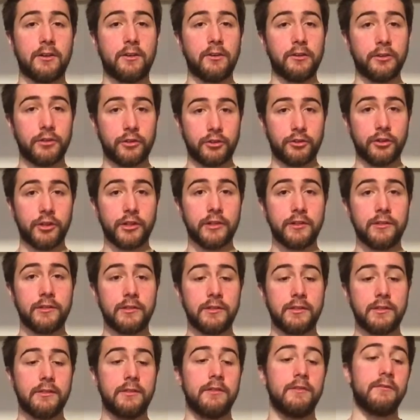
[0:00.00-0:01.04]
all the
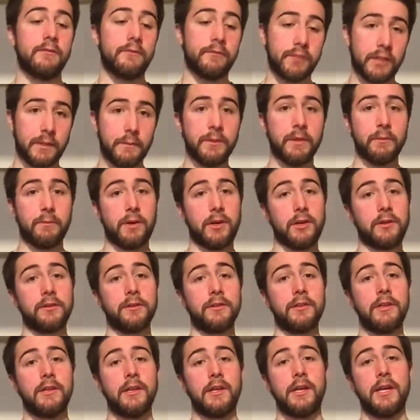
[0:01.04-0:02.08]
sugars from the malt
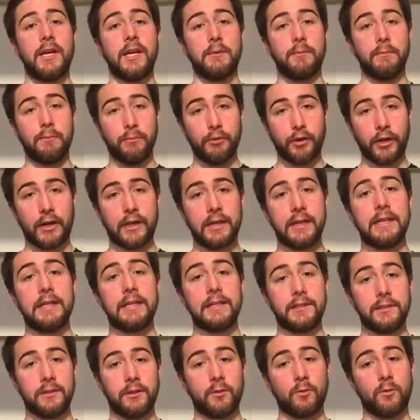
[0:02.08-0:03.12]
and bring it
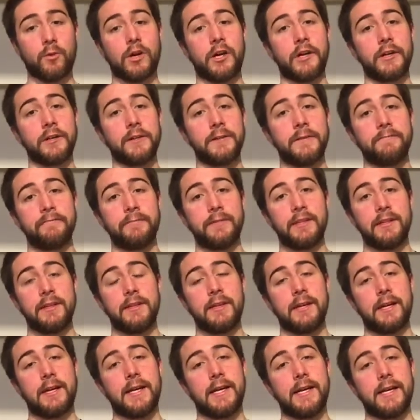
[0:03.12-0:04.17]
into the water.
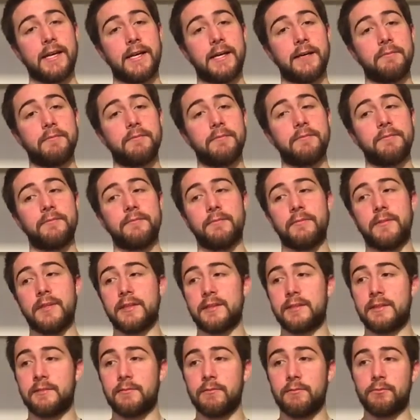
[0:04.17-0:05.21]

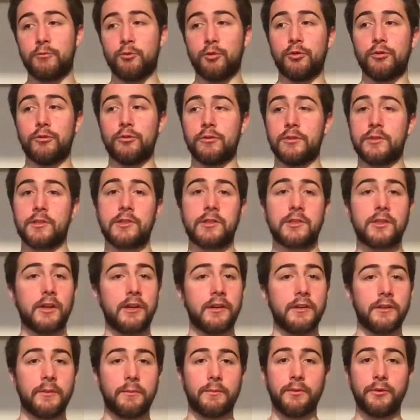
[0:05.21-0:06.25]
This will
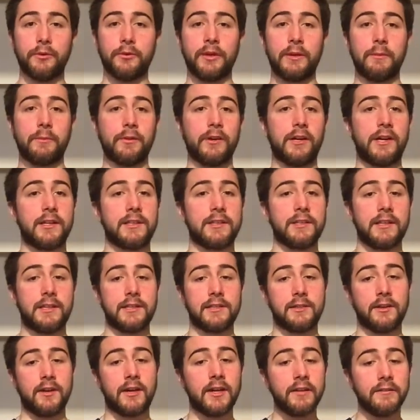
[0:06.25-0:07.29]
start the brewing
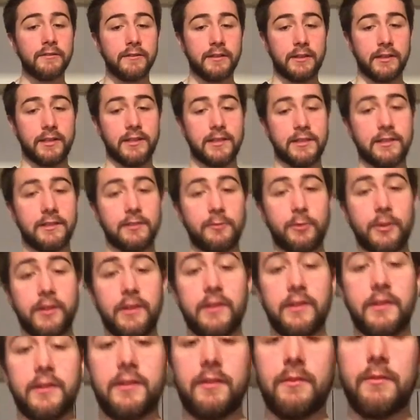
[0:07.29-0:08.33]
process off, and this is where
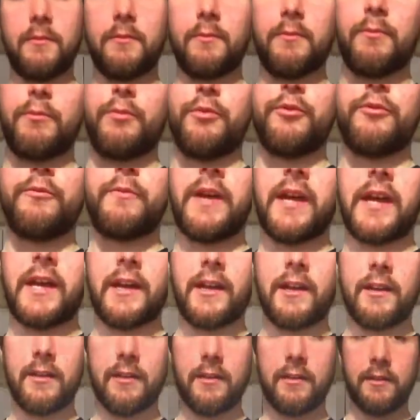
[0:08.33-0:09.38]
the brew
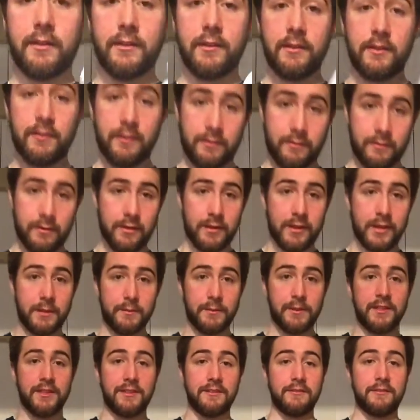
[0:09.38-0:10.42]
bag
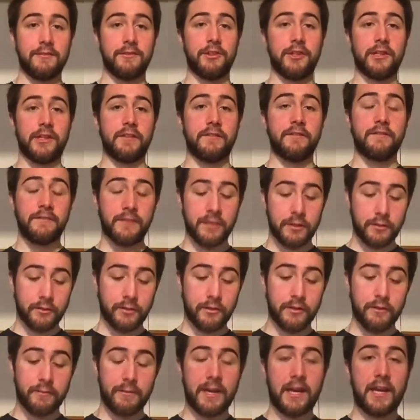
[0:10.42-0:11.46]
comes in. You're going to fill
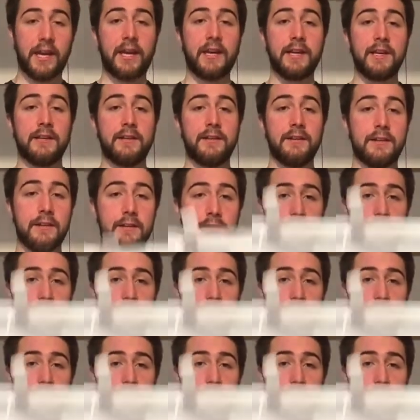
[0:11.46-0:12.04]
the bag